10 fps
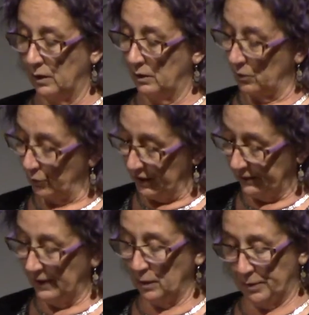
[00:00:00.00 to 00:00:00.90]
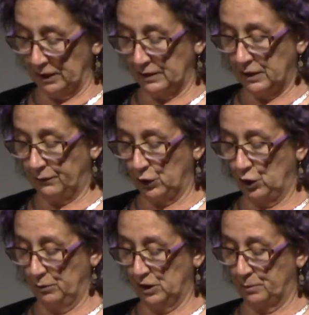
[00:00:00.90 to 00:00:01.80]
The reasoning ability of the
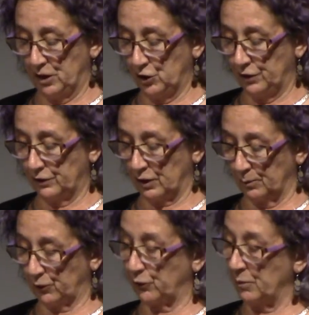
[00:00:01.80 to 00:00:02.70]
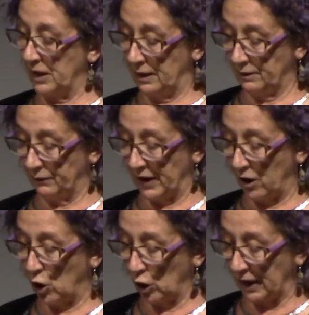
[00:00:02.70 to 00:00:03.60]
human species comes from the heat of their
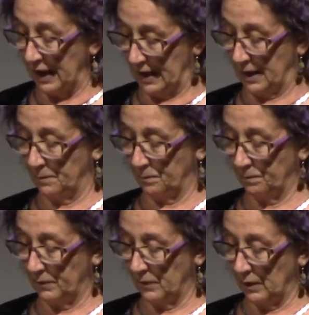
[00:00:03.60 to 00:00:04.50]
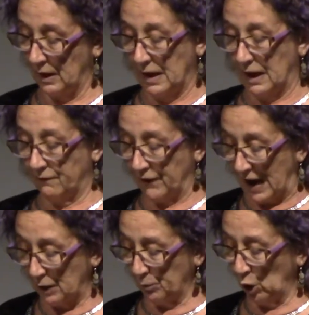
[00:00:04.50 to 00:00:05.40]
arche. A
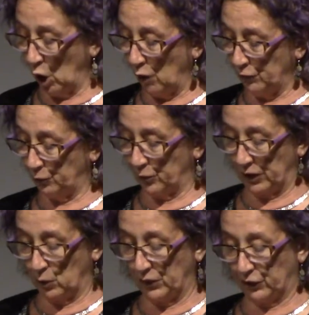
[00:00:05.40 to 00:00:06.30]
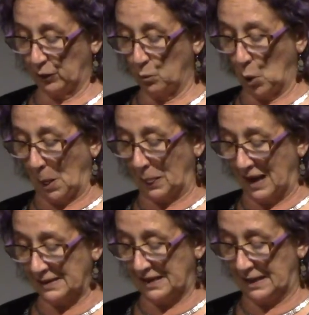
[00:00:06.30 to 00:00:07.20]
viable offspring with somewhat
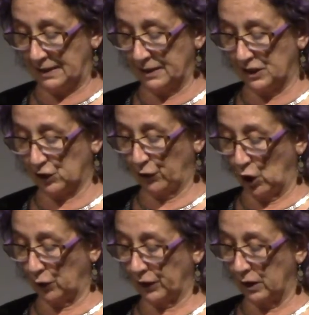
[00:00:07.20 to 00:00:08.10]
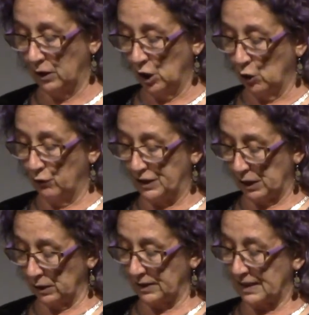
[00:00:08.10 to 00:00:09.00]
less heat than its father
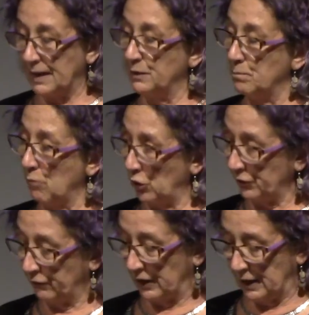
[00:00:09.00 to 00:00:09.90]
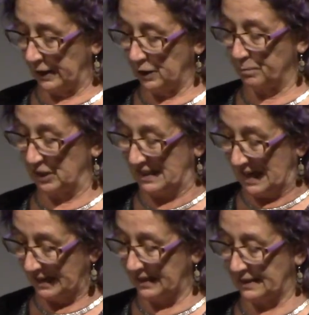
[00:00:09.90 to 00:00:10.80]
results in the modified but
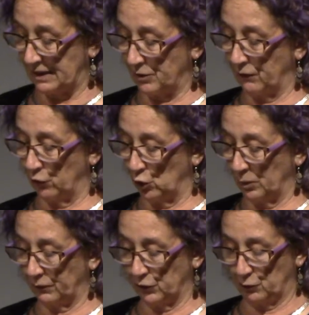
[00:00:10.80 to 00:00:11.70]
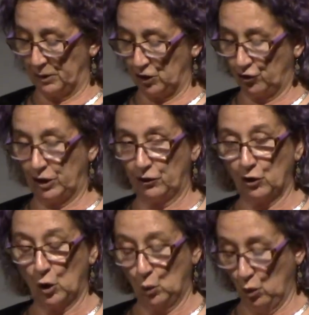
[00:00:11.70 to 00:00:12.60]
necessary form of the species
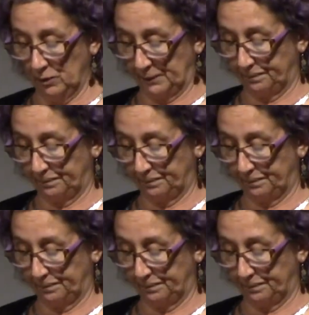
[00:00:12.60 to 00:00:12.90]
woman.